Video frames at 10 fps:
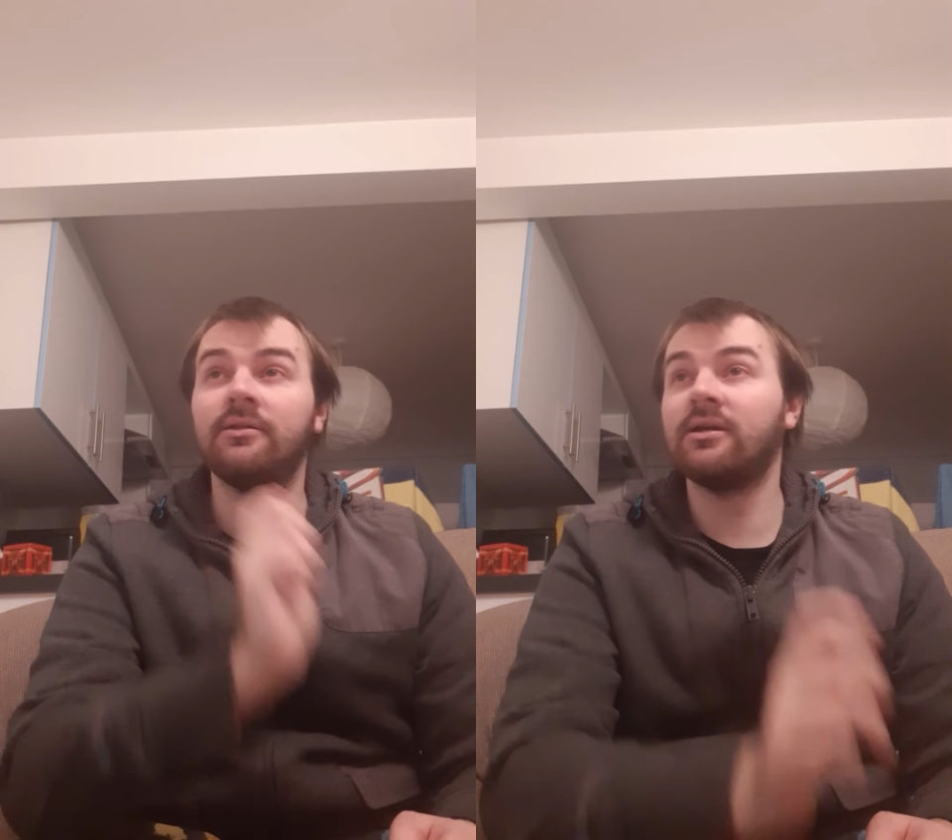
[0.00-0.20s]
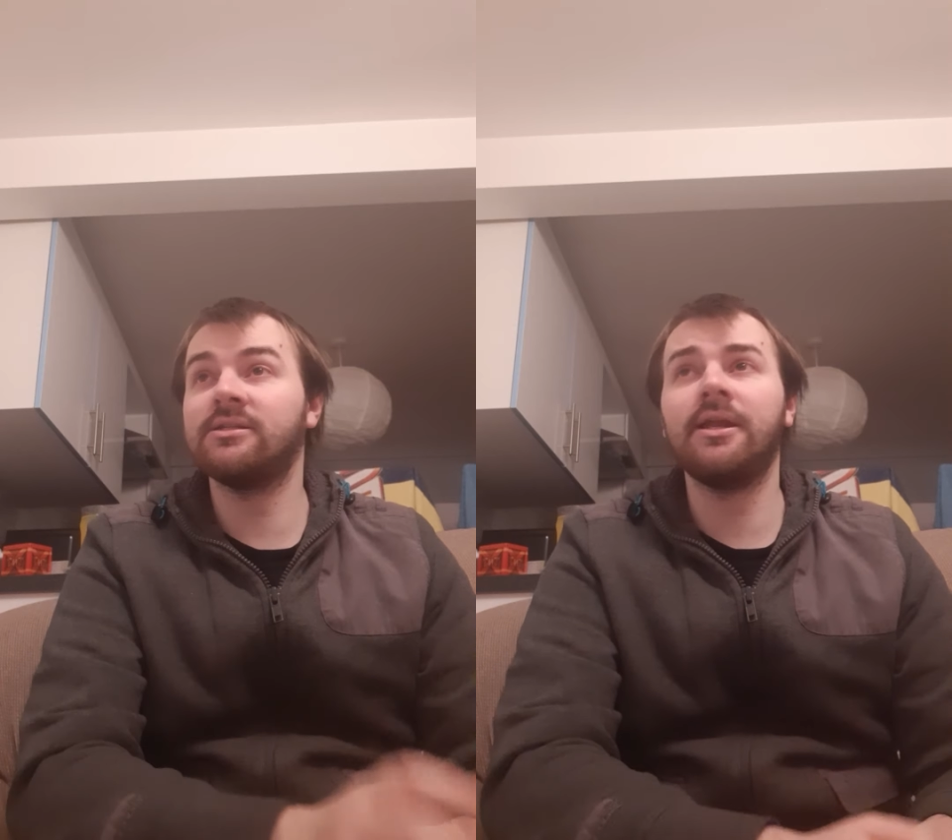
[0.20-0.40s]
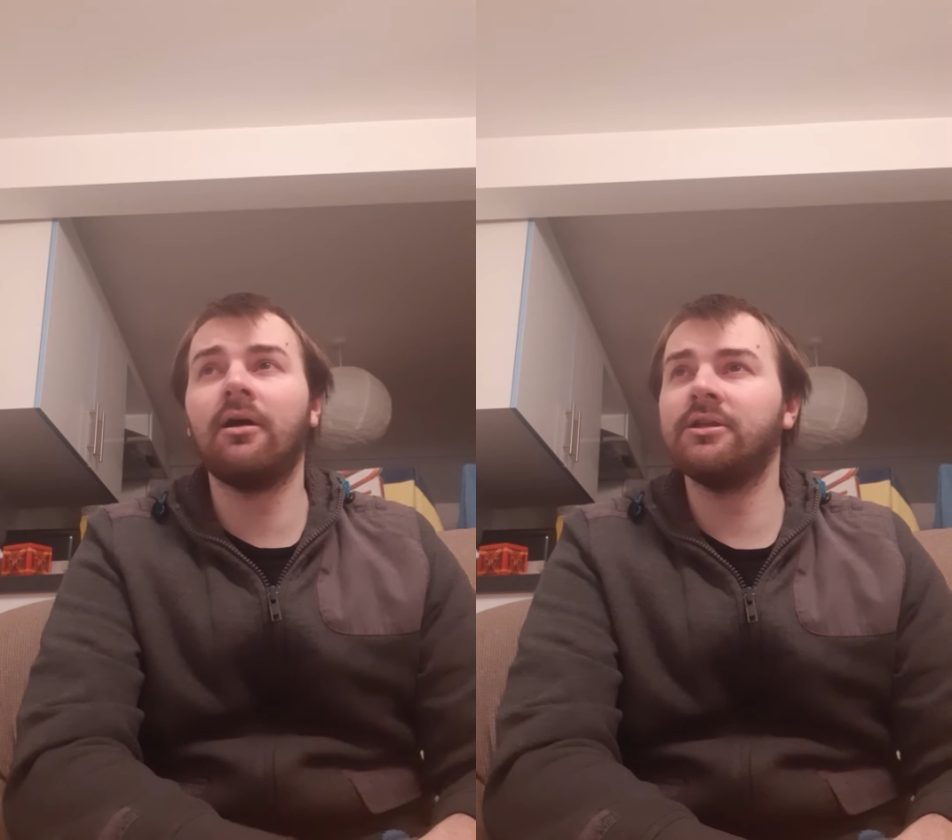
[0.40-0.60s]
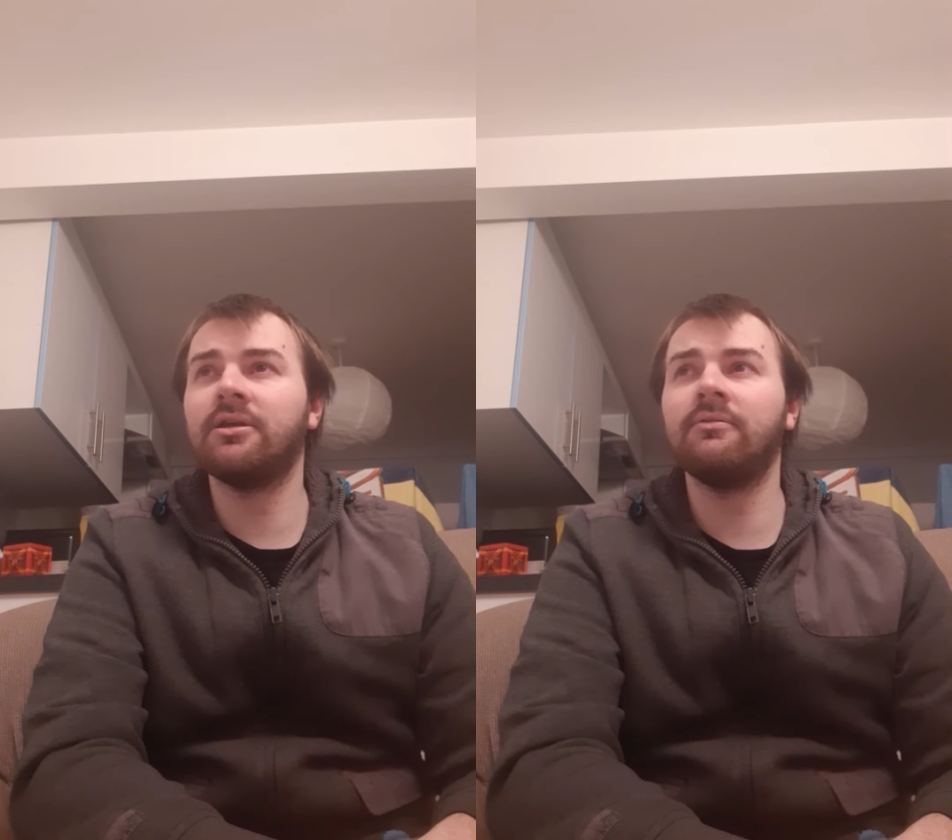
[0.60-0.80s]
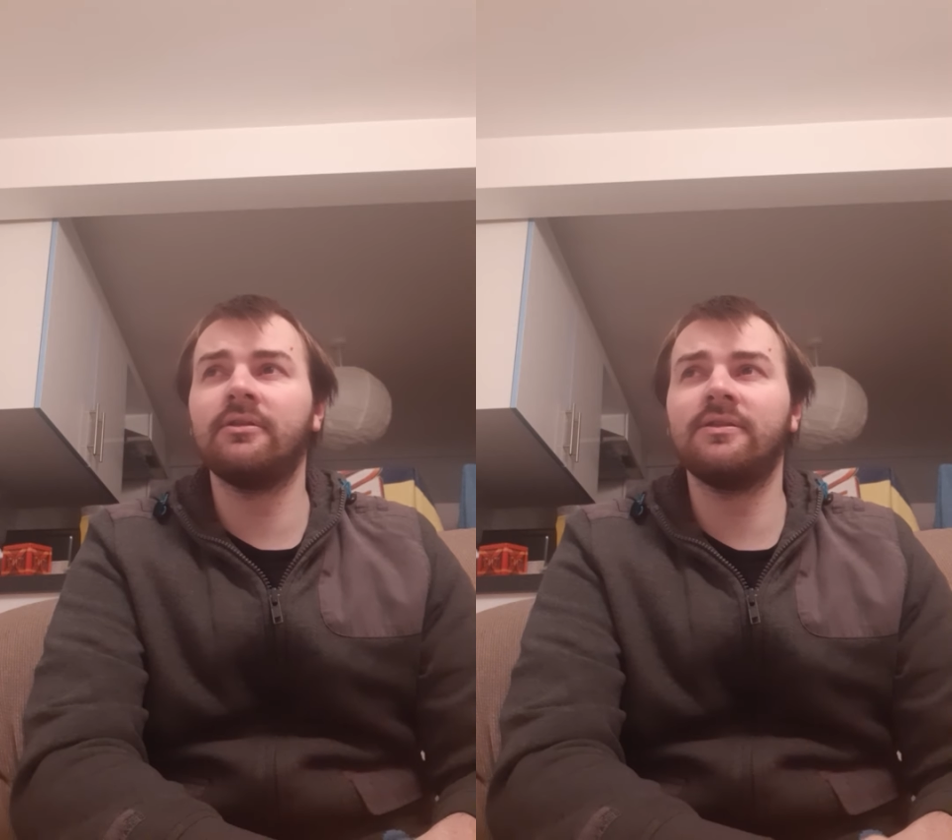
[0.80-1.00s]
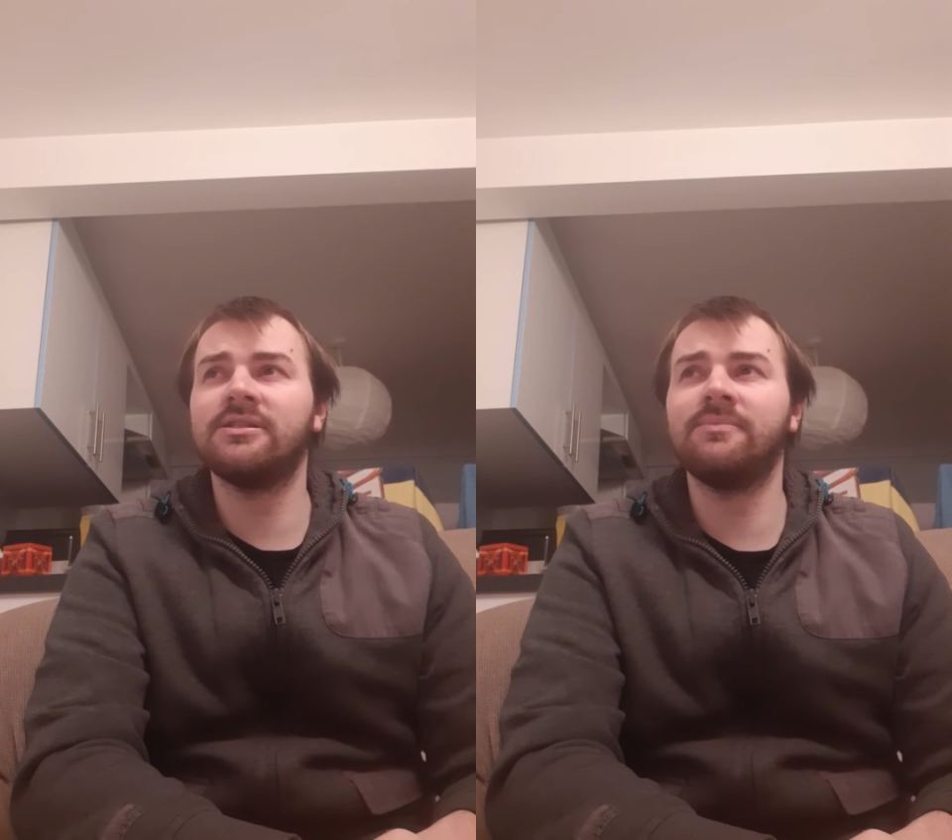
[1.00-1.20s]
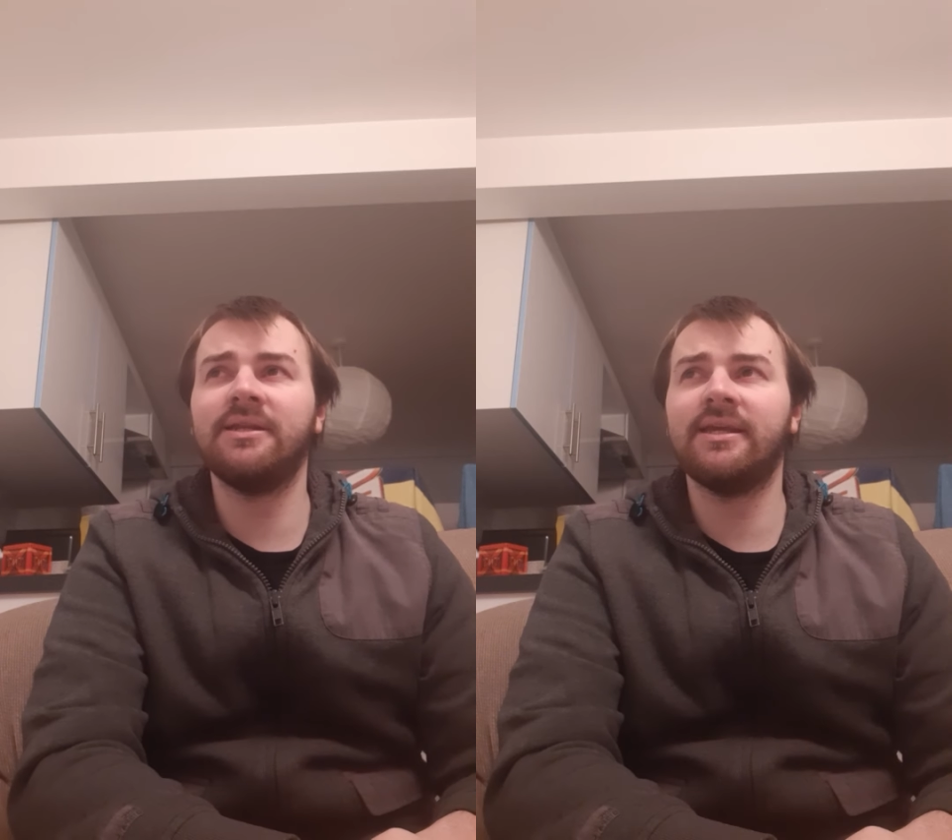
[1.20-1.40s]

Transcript: Like I said, I don't think there's many